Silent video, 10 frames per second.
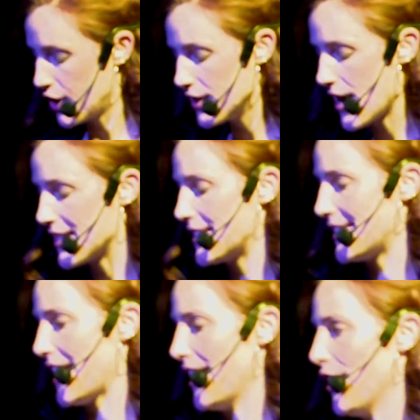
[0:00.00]
I could not
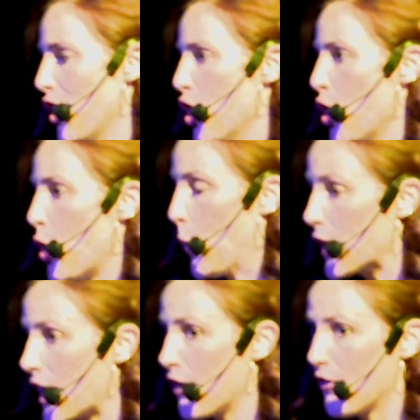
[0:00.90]
sustain
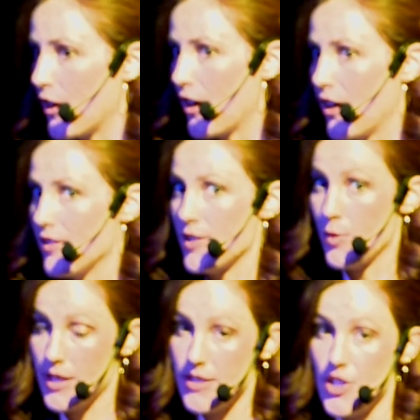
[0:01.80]
working for this
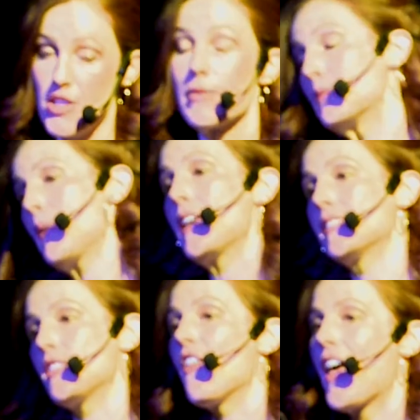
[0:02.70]
organization that was
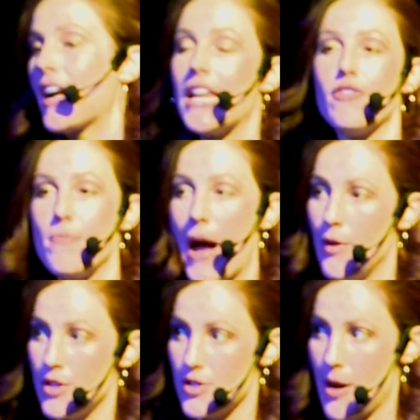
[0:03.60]
based on that kind of a
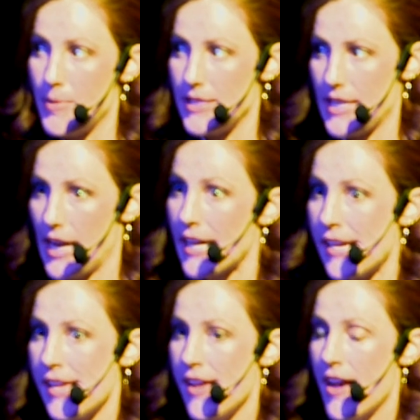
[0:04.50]
power discrepancy.
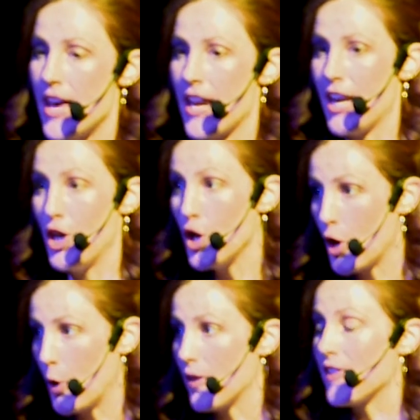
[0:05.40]
And I
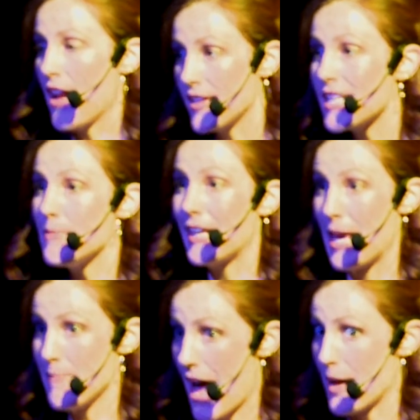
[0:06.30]
knew that the next time I
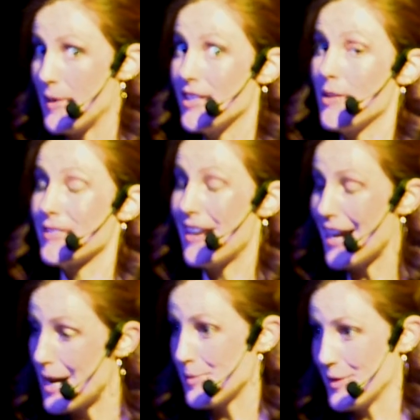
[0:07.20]
came back, because I was
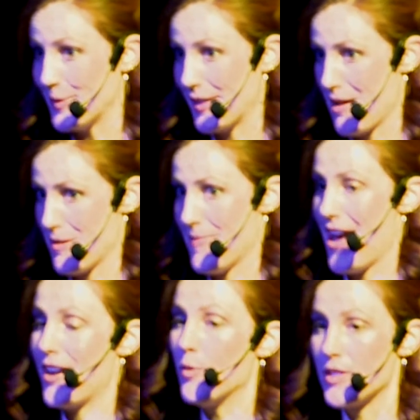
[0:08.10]
absolutely coming
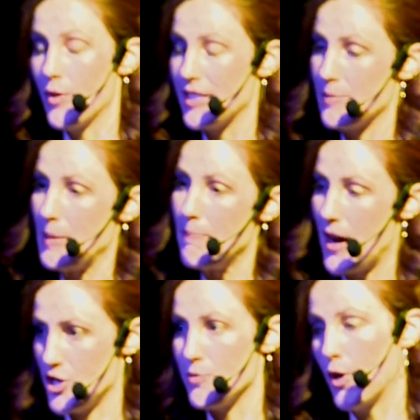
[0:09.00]
back, was going to be
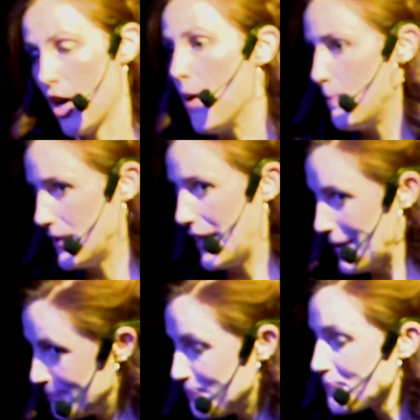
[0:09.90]
much more humbly.